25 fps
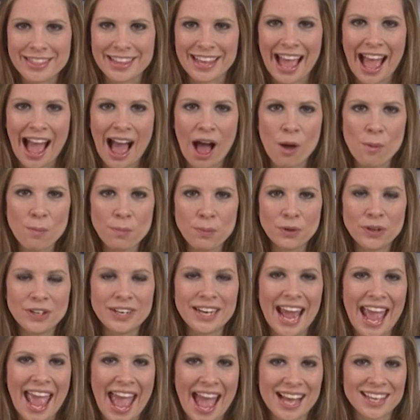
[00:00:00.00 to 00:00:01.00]
The
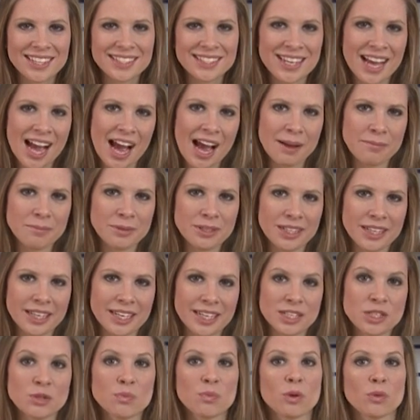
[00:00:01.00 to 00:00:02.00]
output and time
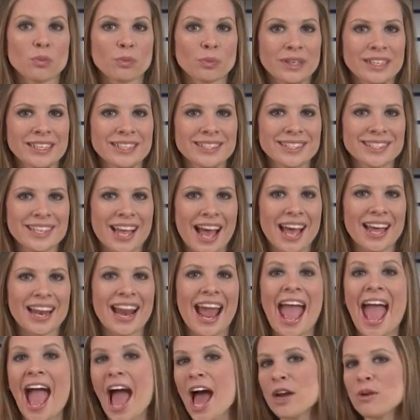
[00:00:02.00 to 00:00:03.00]
delays will
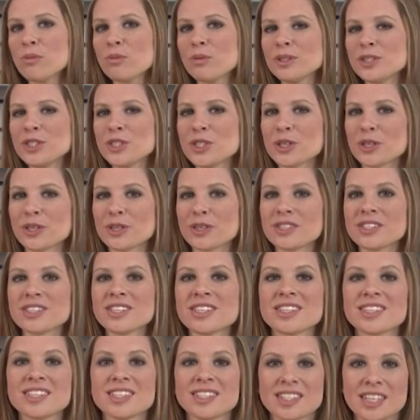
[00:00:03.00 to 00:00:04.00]
reset and will
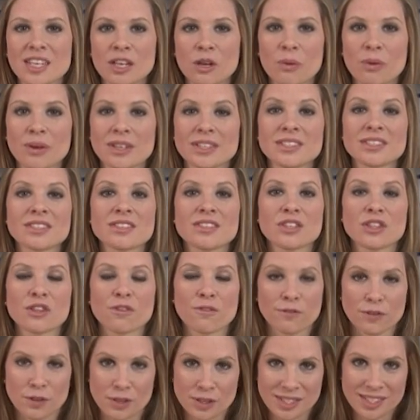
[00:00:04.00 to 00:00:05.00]
return the sequence to
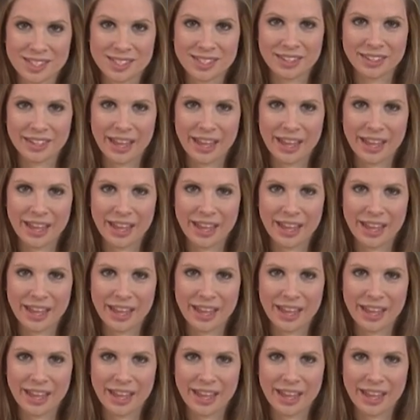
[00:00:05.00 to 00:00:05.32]
the first